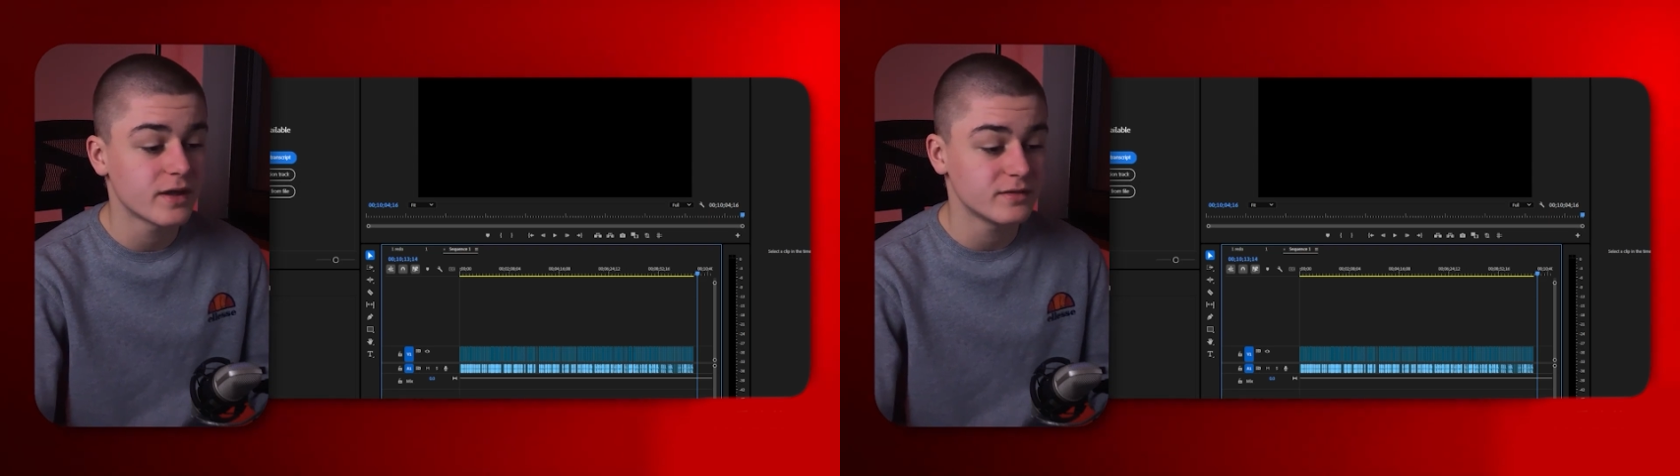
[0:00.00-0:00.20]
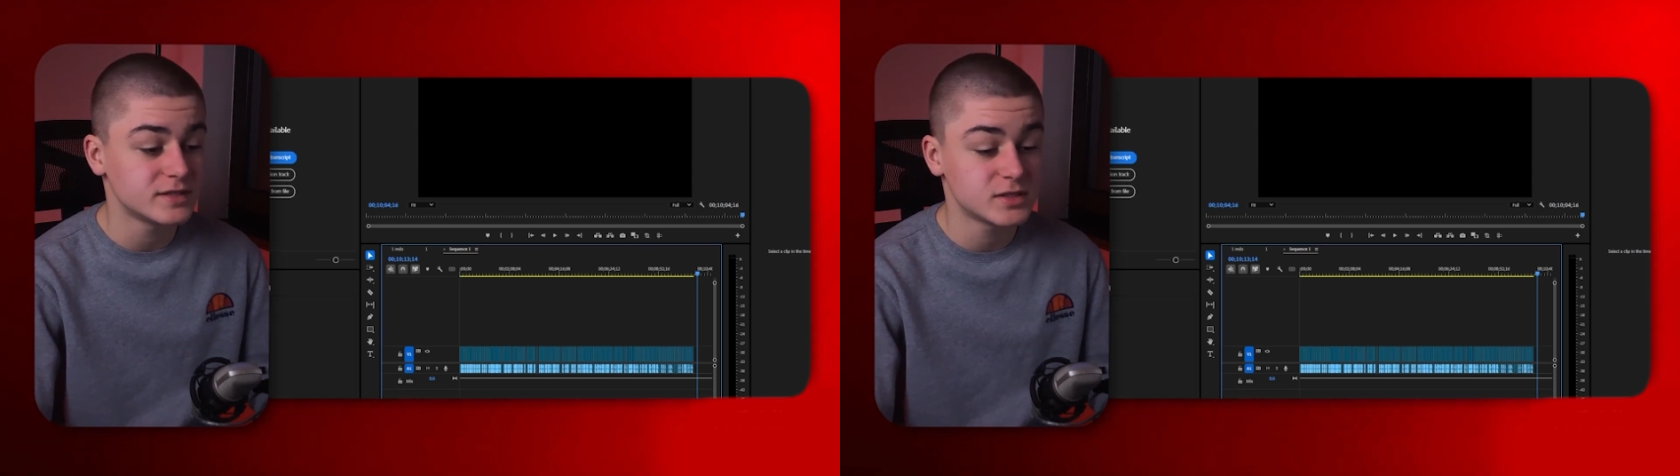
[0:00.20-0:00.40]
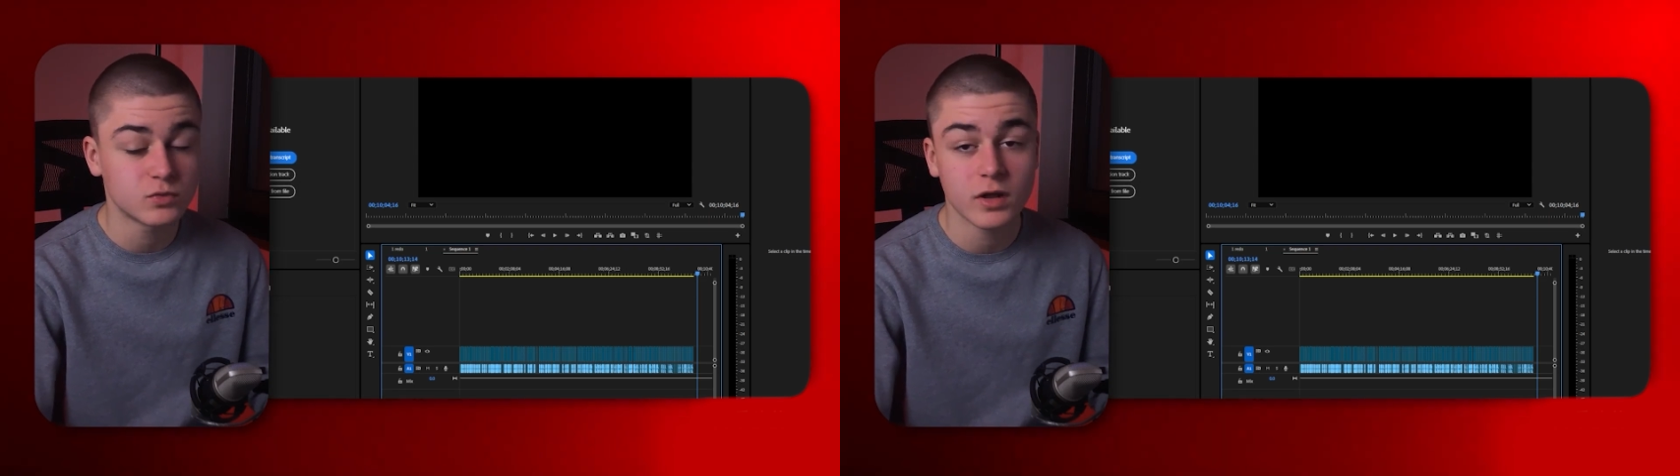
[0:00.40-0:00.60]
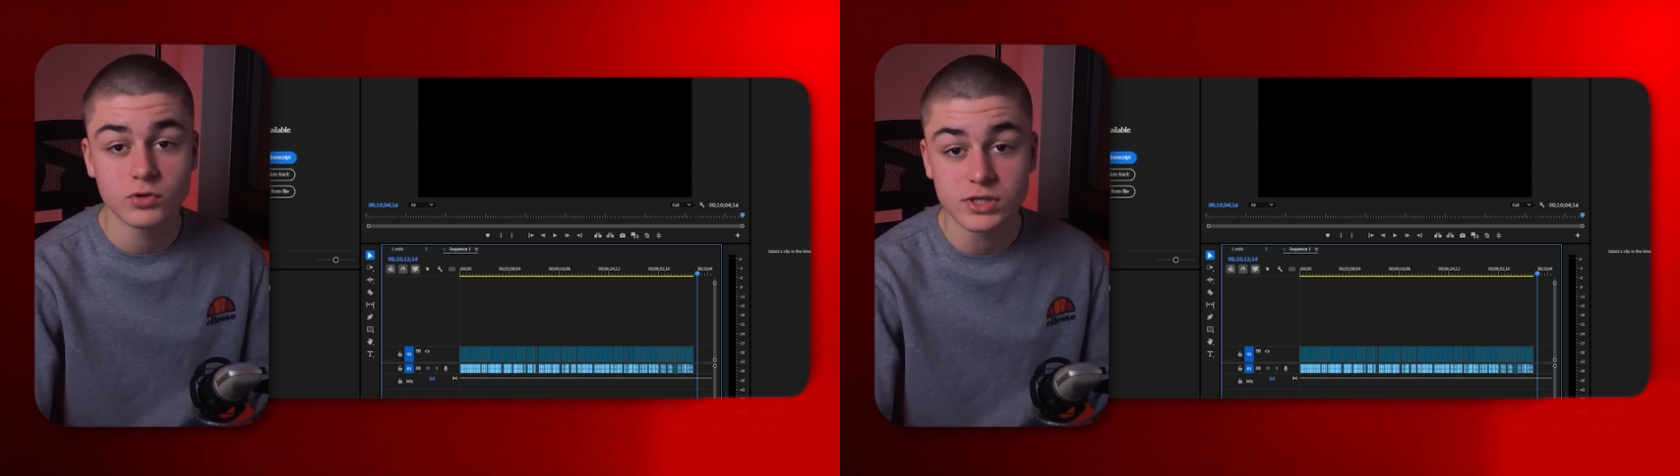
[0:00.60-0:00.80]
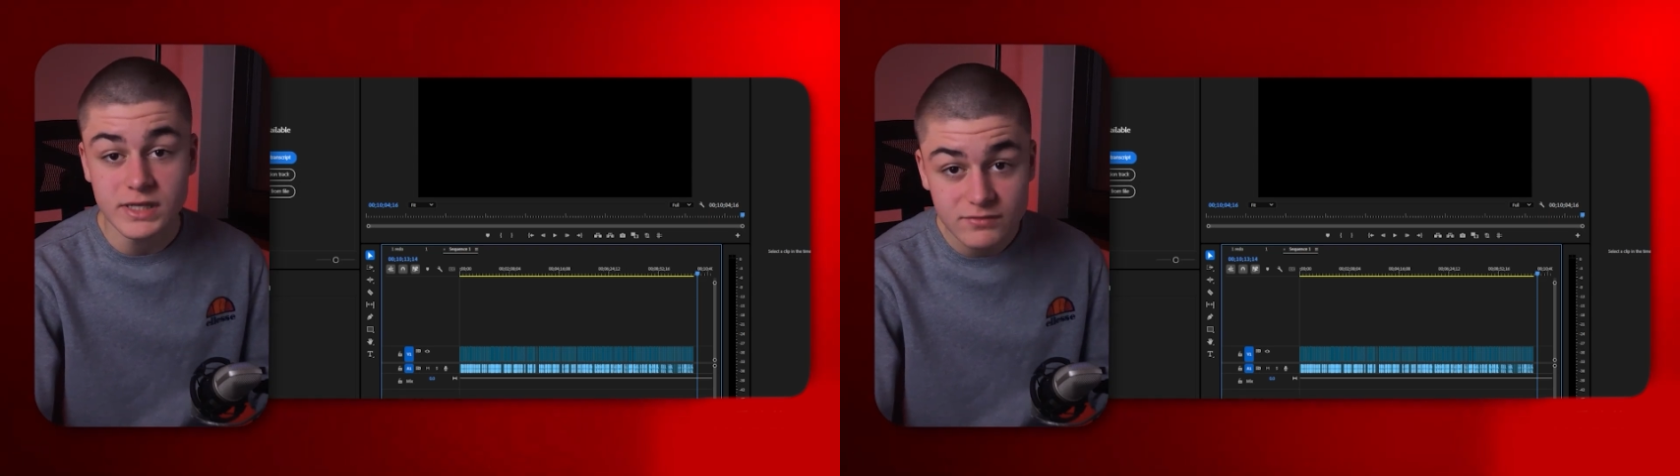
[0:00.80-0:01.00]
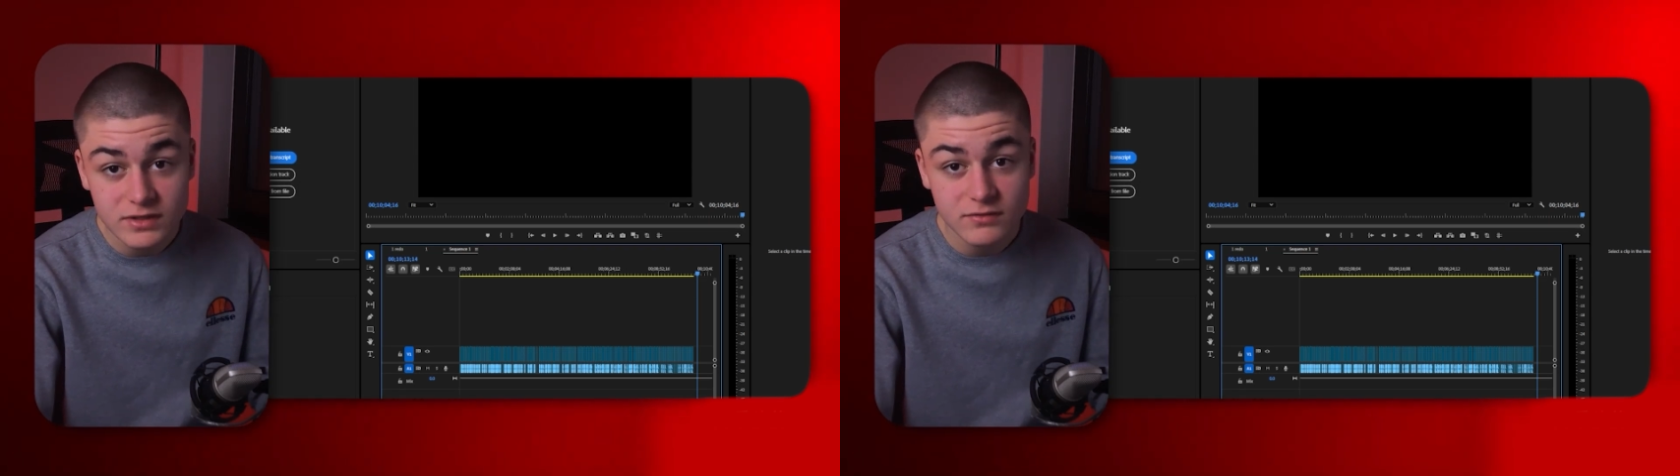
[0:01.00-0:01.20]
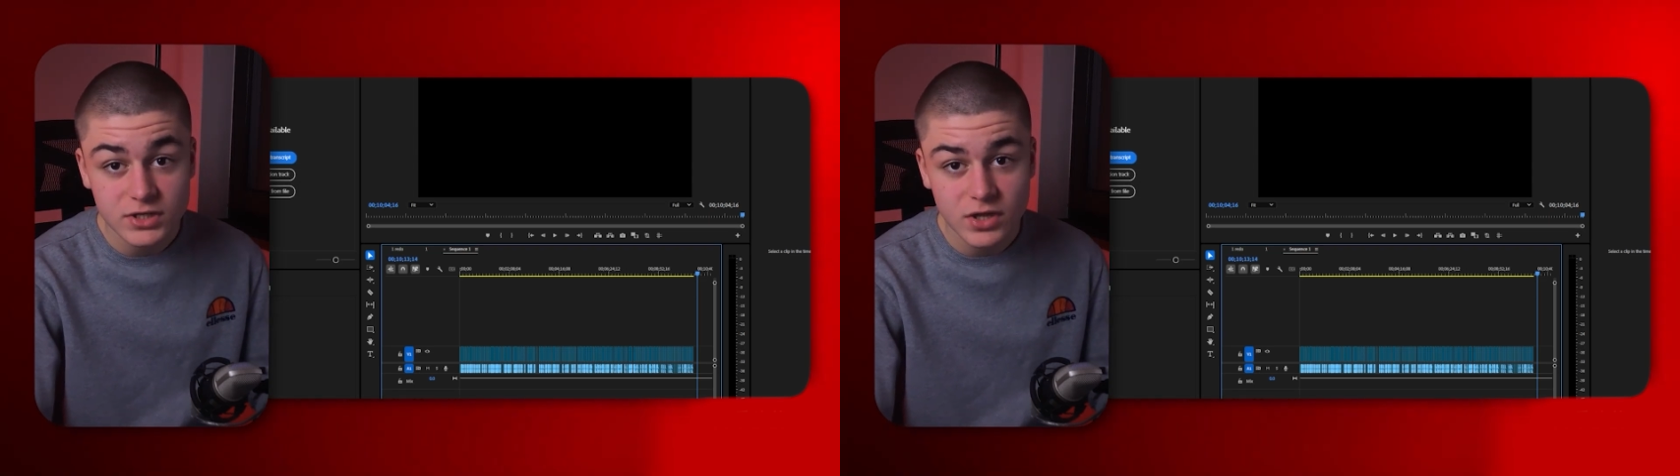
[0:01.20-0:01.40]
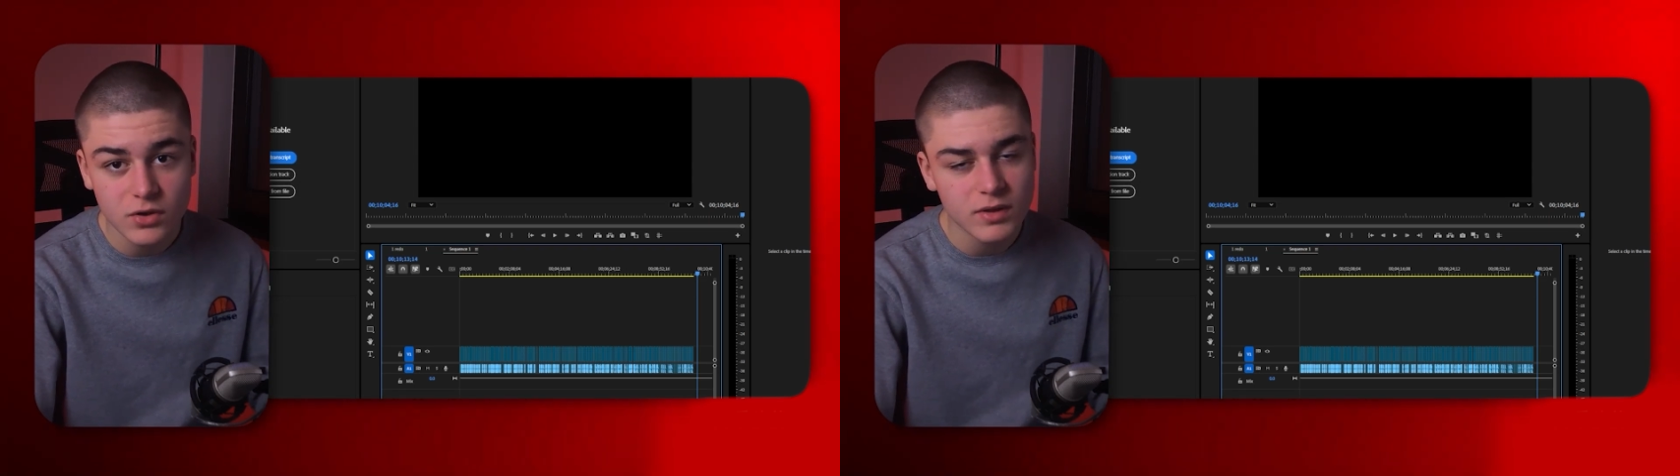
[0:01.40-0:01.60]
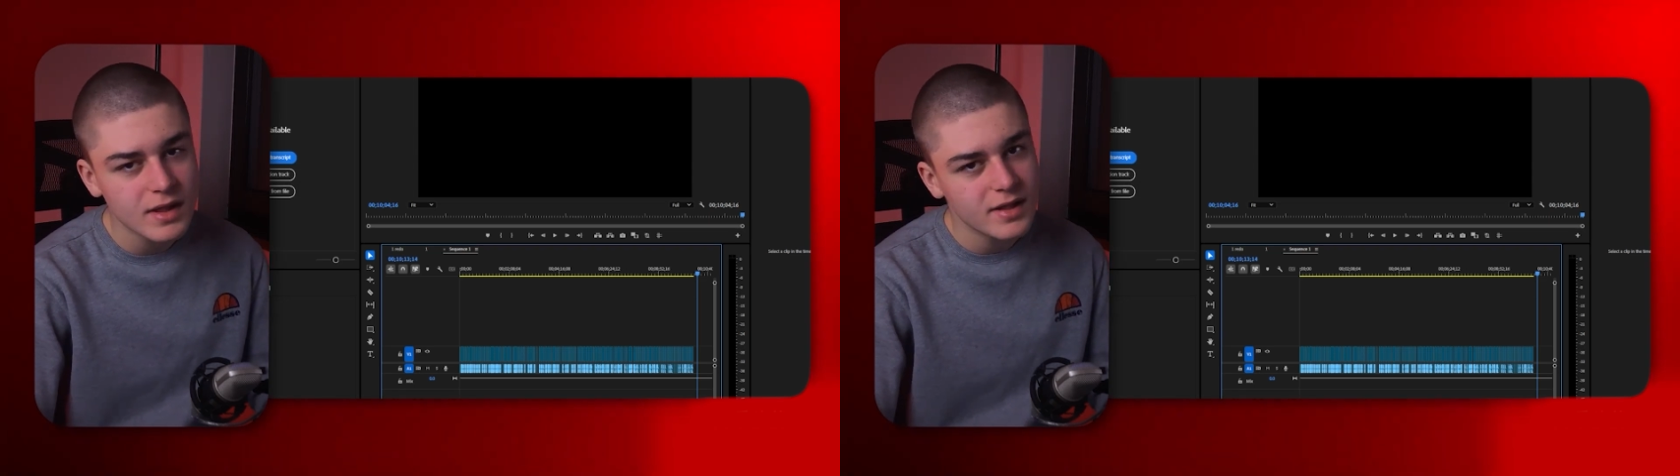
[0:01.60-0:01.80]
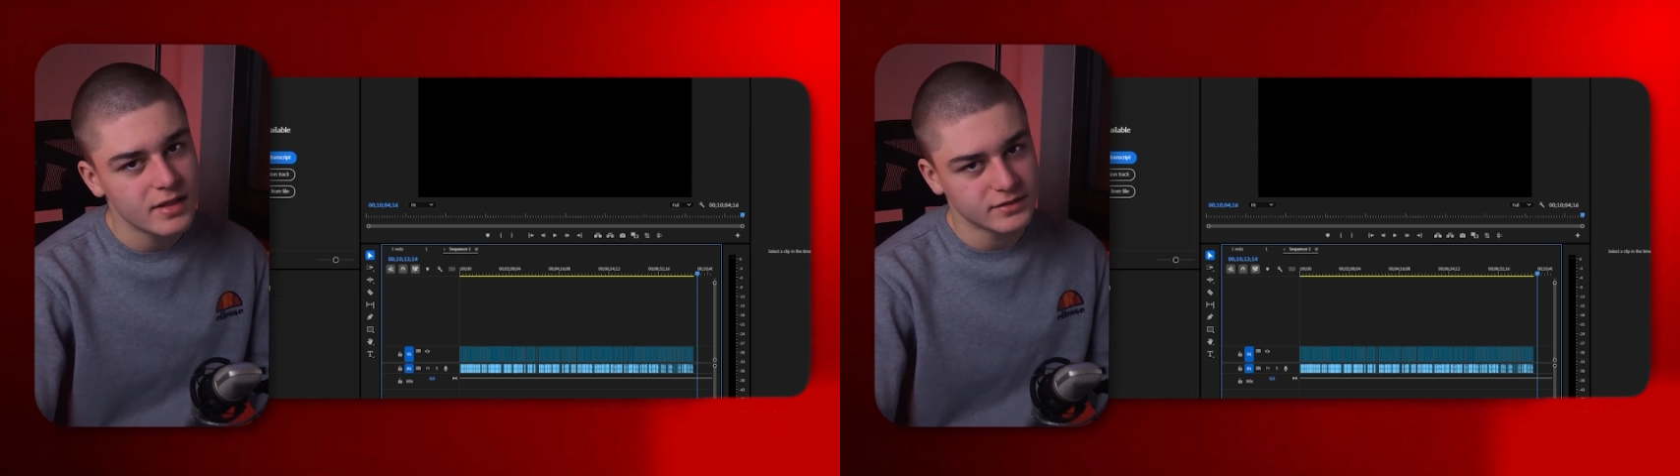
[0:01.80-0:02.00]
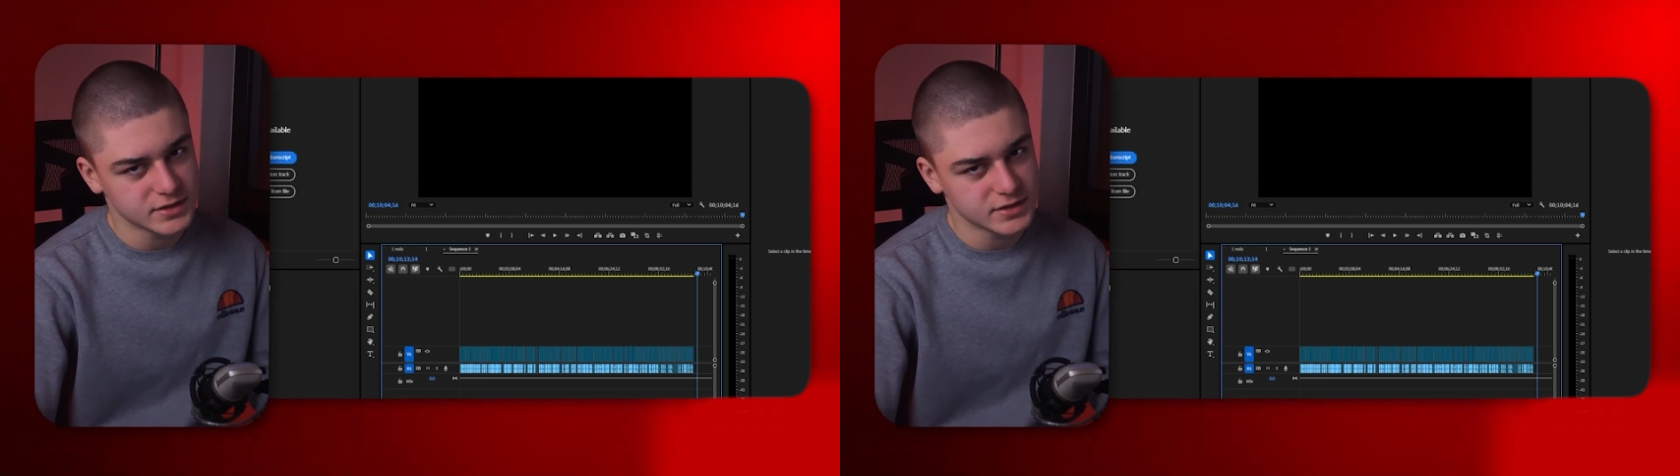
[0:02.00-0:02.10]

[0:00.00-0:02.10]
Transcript: okay, this is what I want to leave in the video,